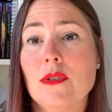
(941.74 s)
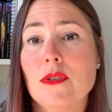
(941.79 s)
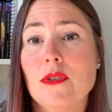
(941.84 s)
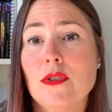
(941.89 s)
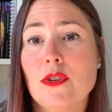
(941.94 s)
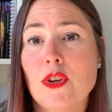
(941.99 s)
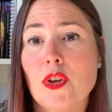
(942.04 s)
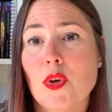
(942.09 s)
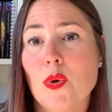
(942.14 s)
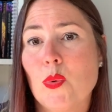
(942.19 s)

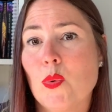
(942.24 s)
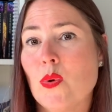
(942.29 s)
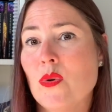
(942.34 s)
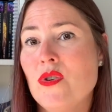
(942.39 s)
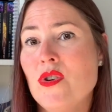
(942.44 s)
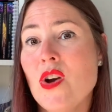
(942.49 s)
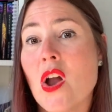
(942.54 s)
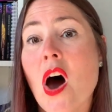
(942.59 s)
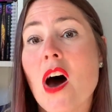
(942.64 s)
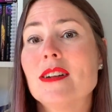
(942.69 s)
you
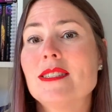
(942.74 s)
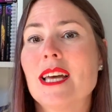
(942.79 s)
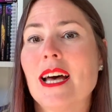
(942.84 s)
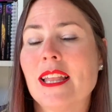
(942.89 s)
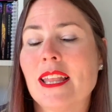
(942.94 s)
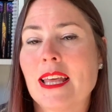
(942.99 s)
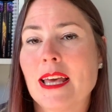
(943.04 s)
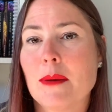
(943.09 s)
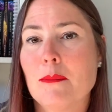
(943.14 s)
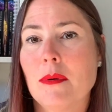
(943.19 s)
not
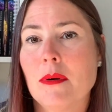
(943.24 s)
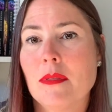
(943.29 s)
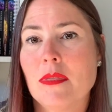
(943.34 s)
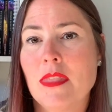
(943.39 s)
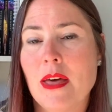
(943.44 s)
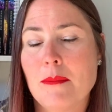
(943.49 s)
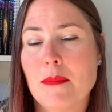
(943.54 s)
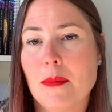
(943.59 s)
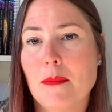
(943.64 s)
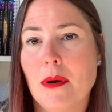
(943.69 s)
telling
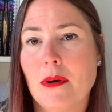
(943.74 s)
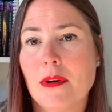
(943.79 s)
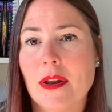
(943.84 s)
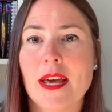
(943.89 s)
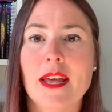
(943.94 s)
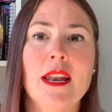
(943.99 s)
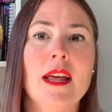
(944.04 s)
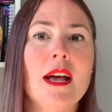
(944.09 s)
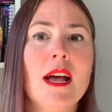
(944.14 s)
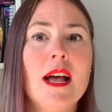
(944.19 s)
them about it,